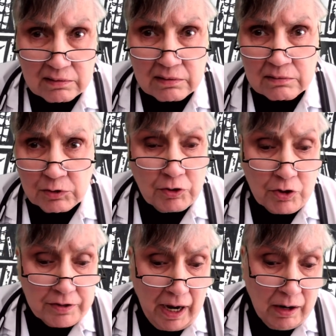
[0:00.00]
You
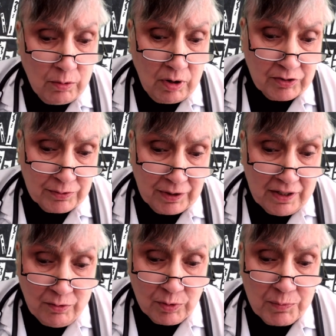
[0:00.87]
could, however,
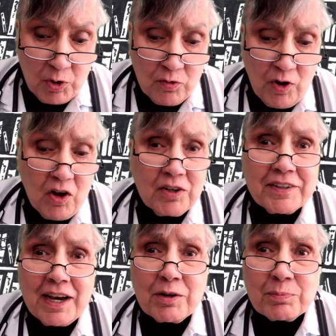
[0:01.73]
remove all
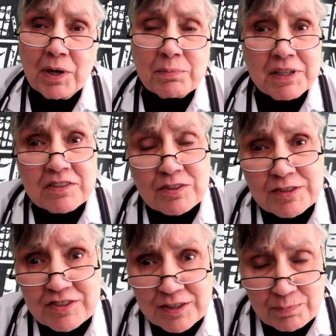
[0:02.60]
doubt by means of
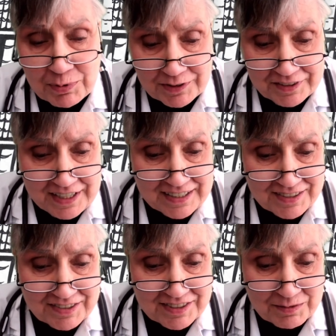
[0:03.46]
a simple
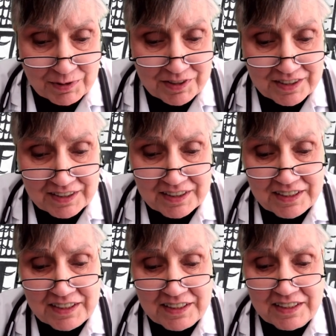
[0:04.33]
test with
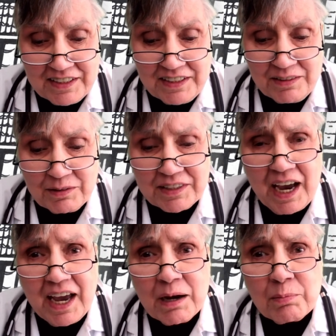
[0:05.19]
a
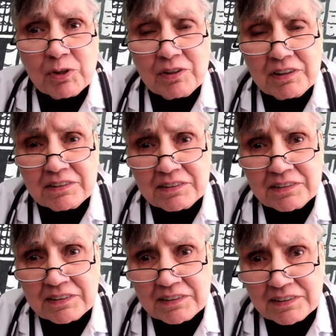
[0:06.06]
hammer
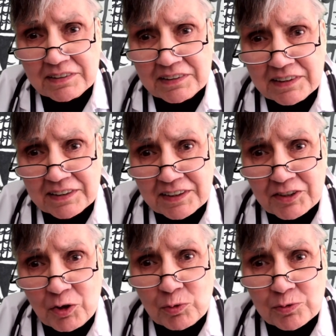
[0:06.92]
and a
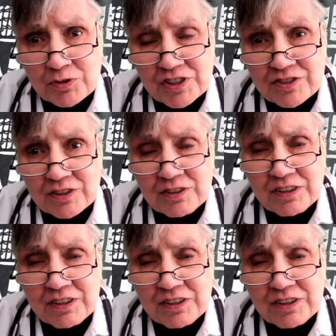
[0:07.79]
coal chisel